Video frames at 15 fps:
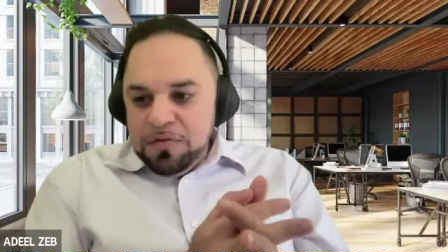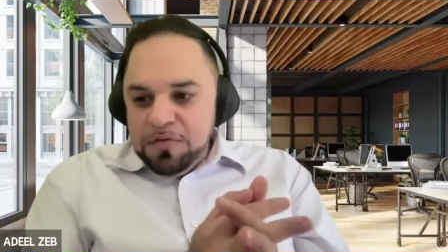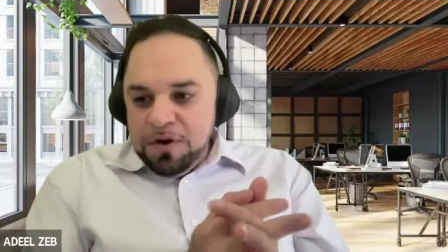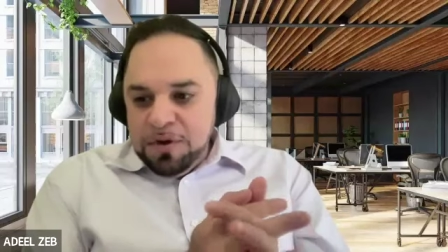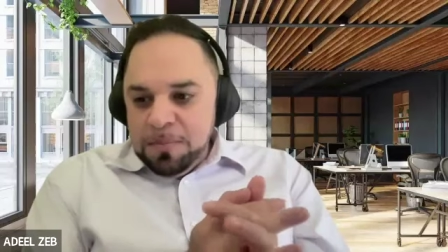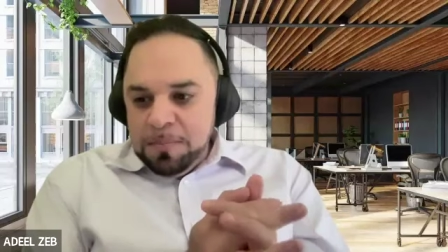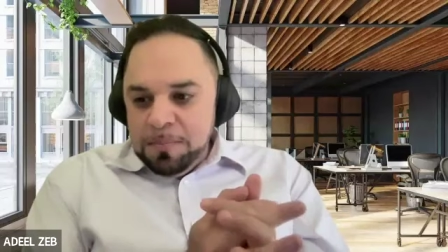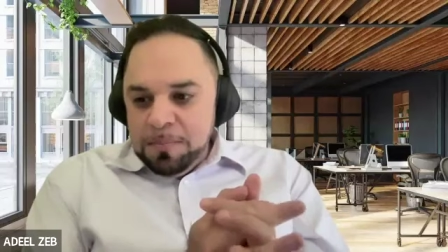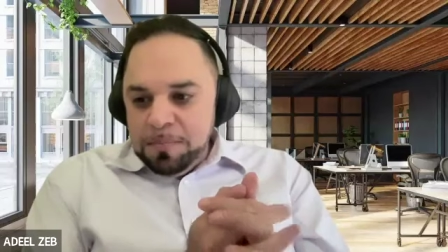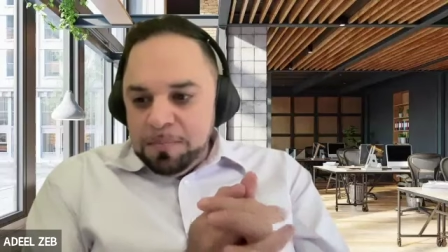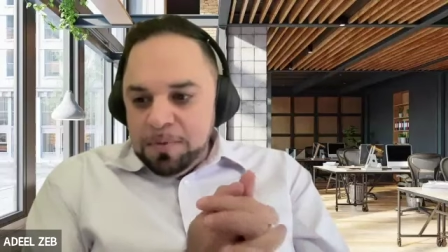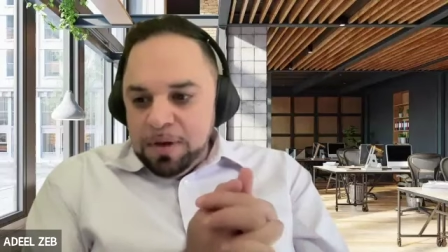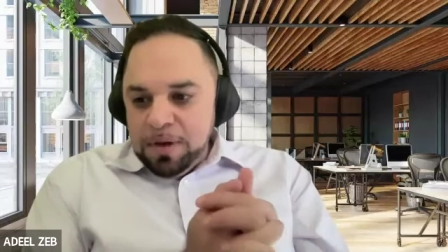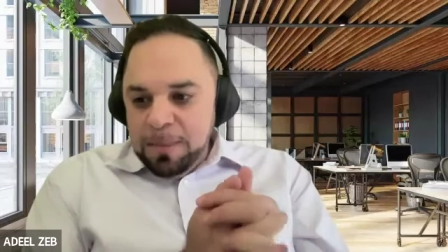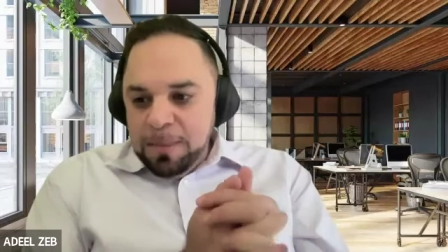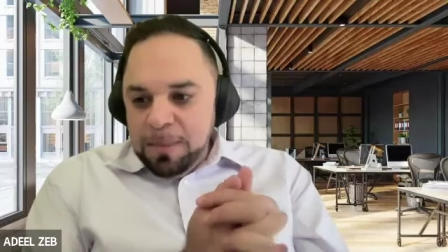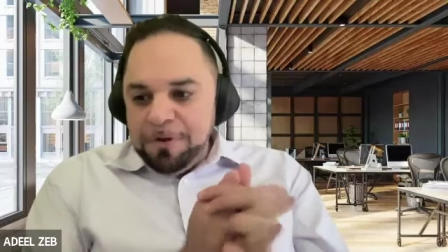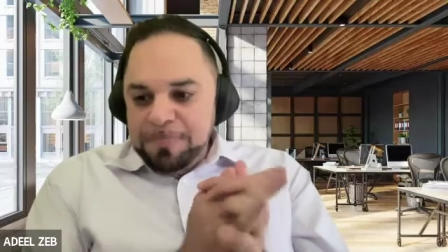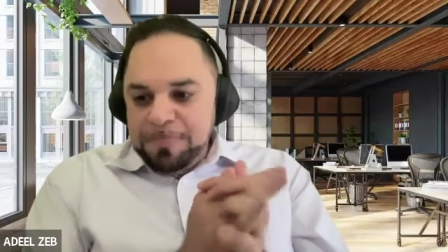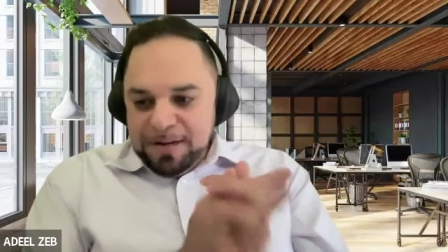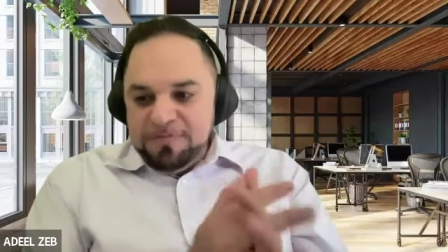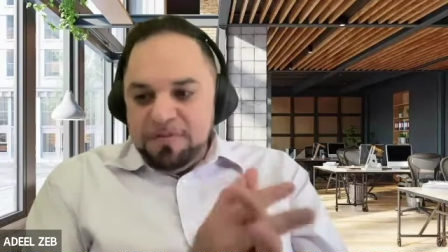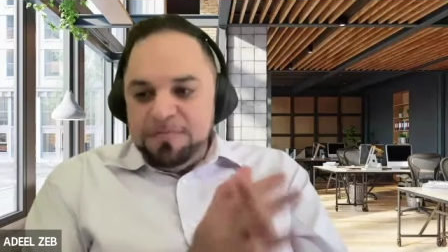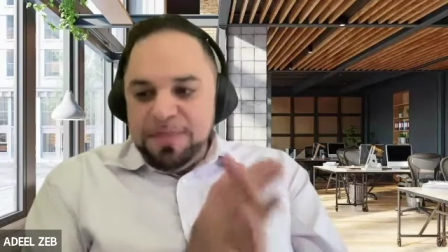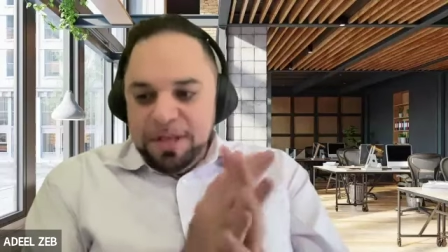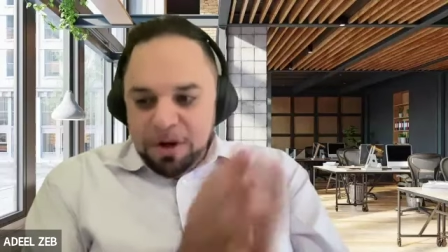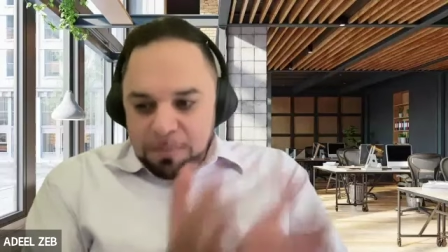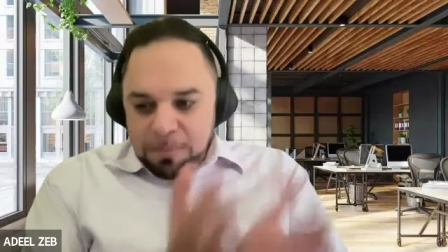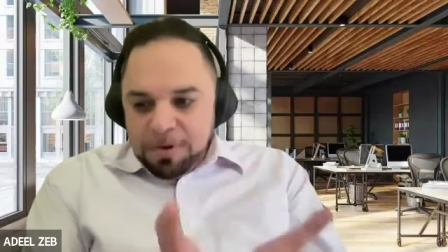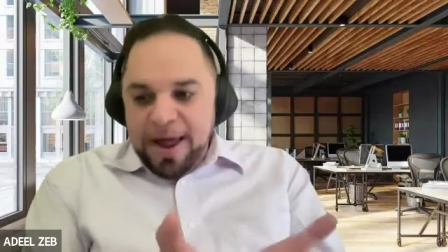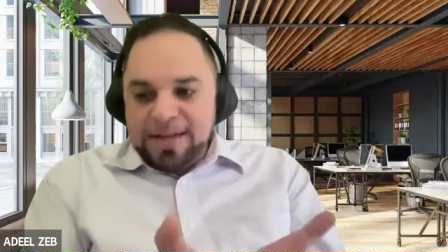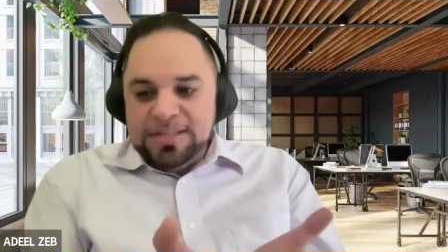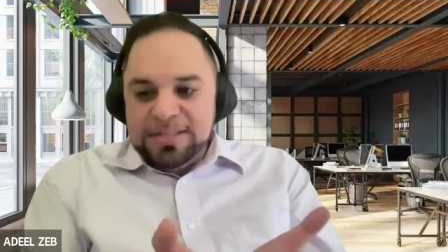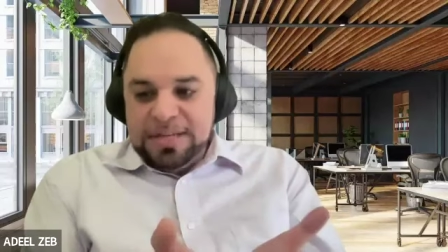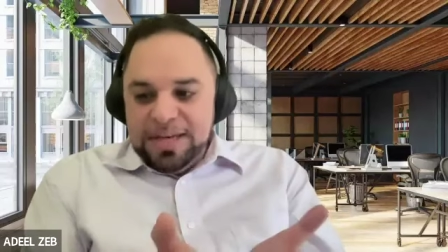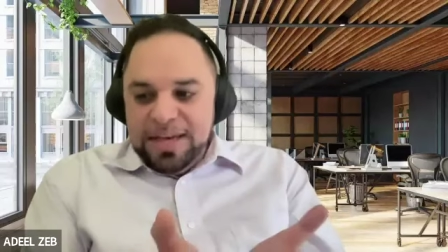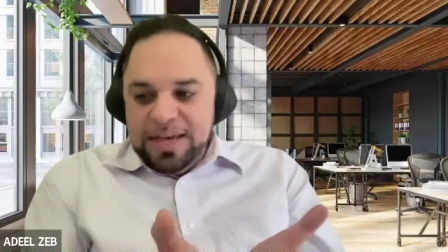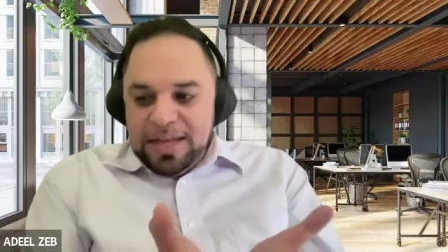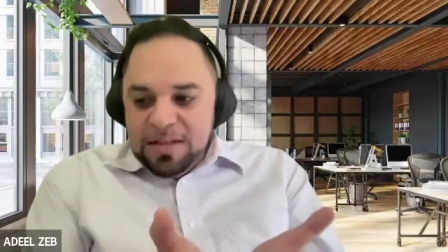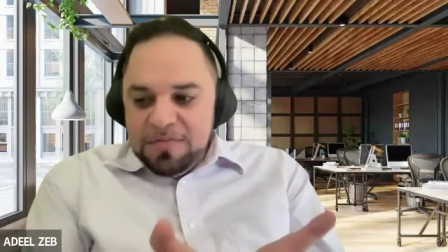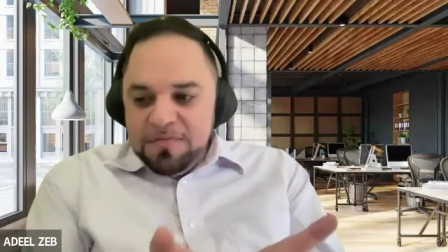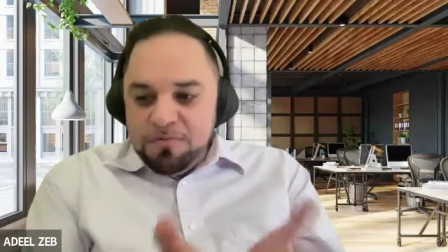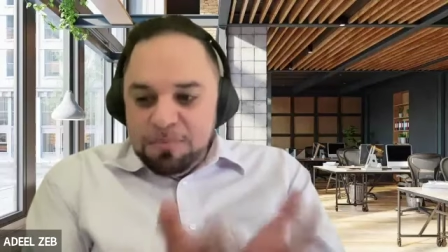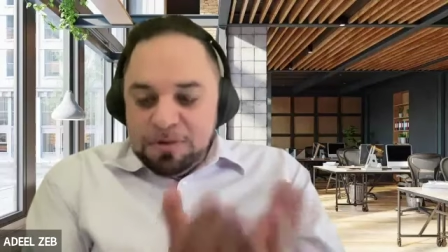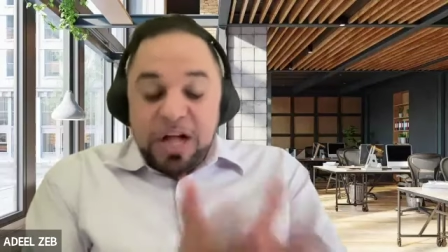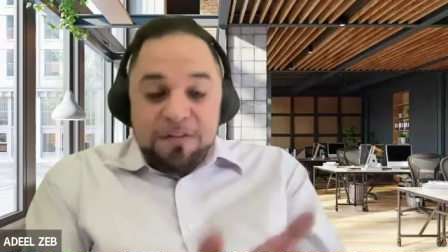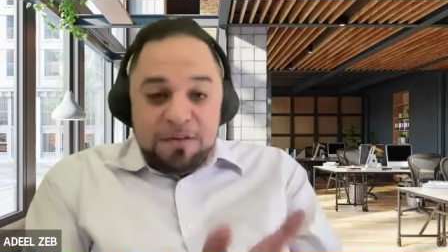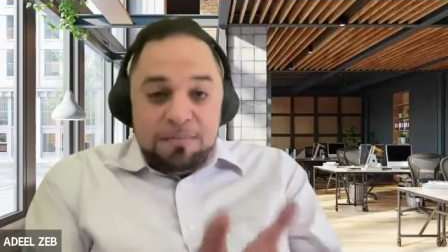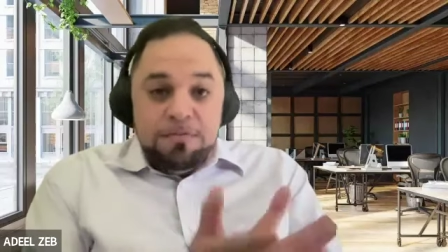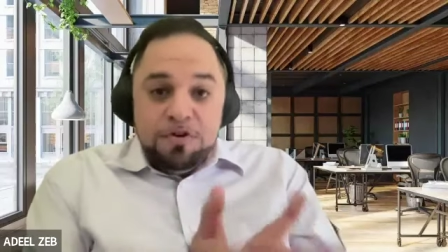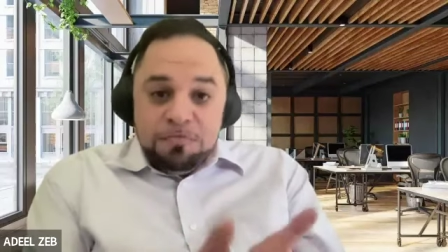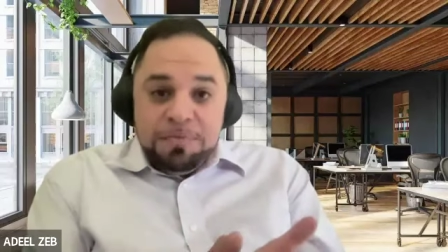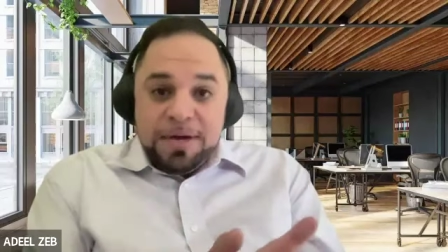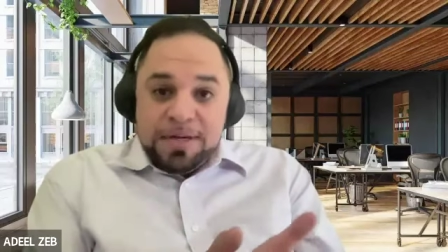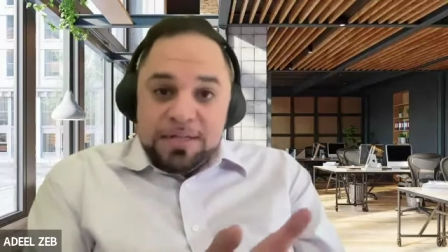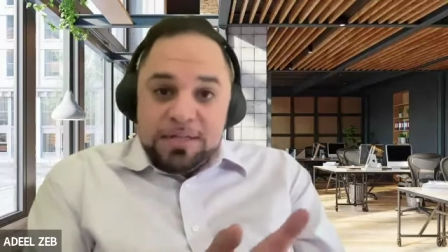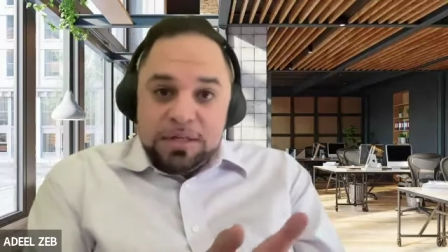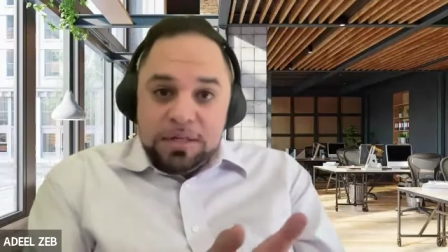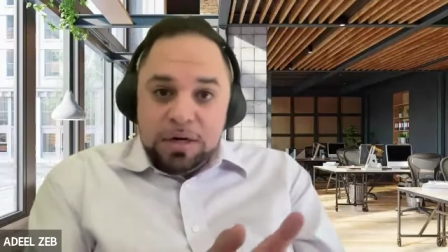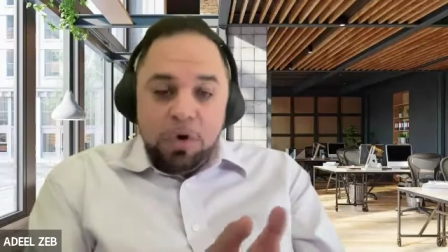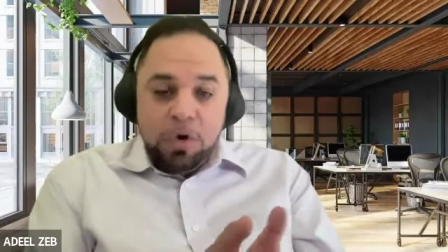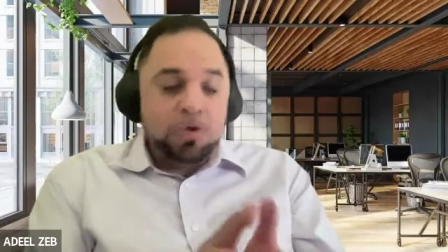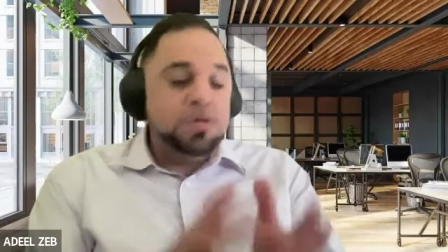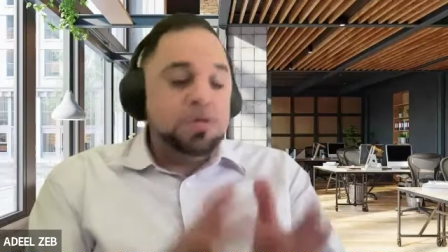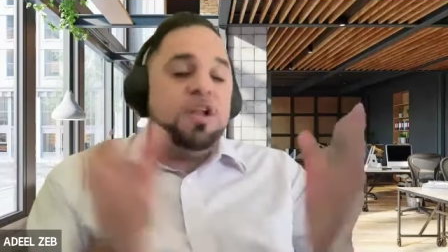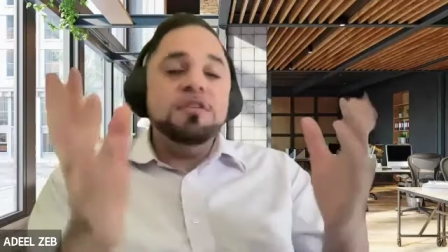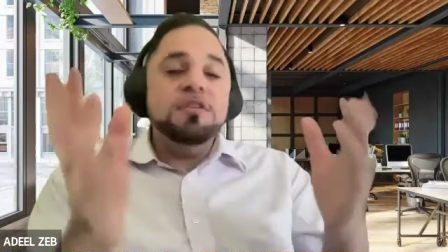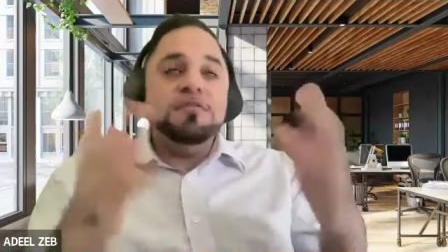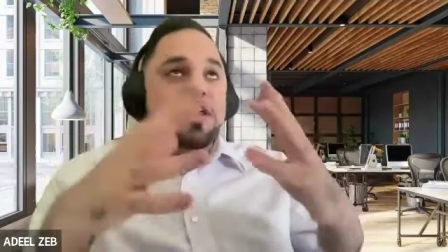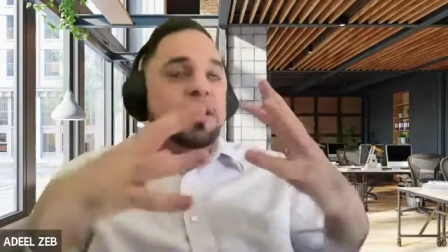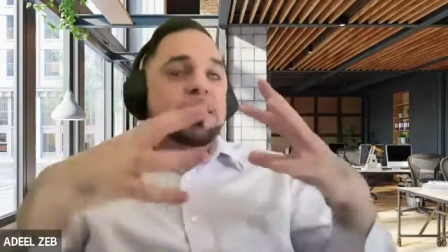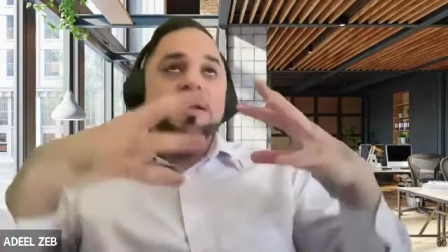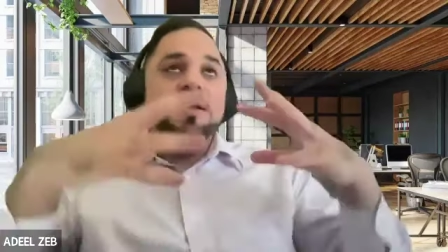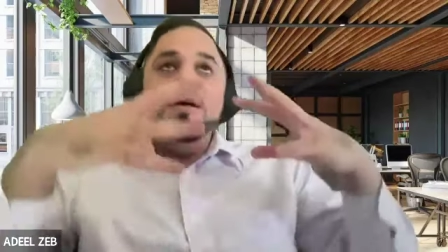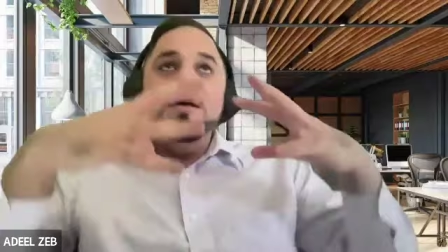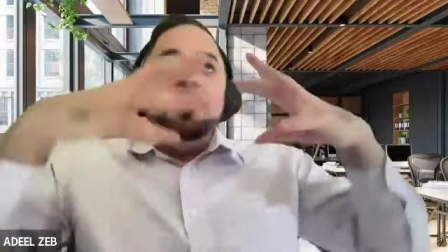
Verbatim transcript: from a perspective of theopraxy in from a Salafi movement uh, or mm. Salafi